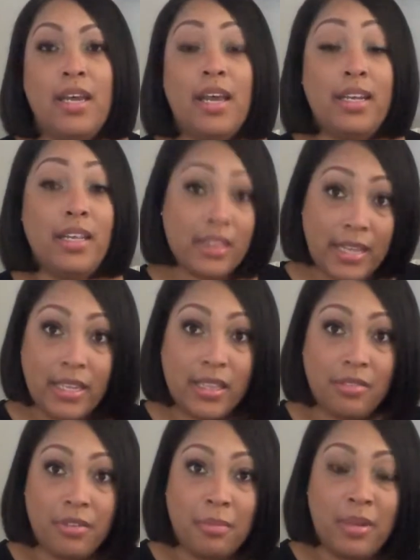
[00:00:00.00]
and he thanked
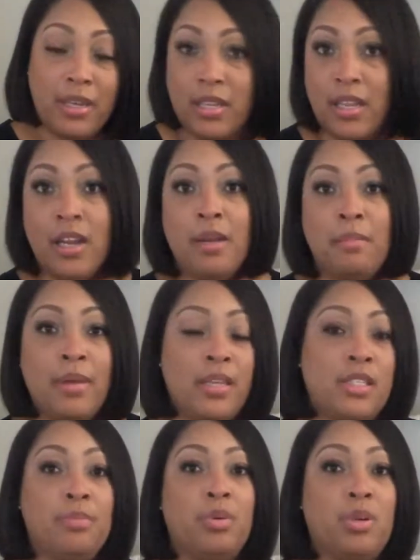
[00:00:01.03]
them for being there and being
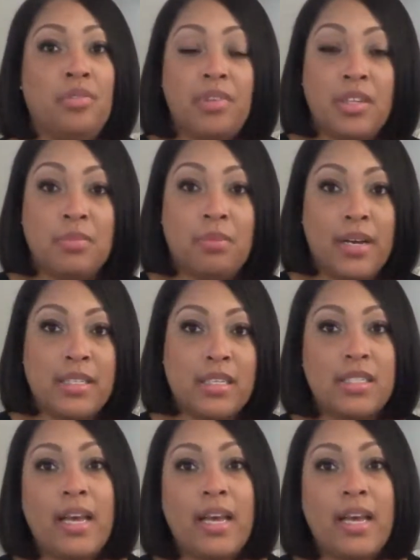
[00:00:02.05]
supportive in this process.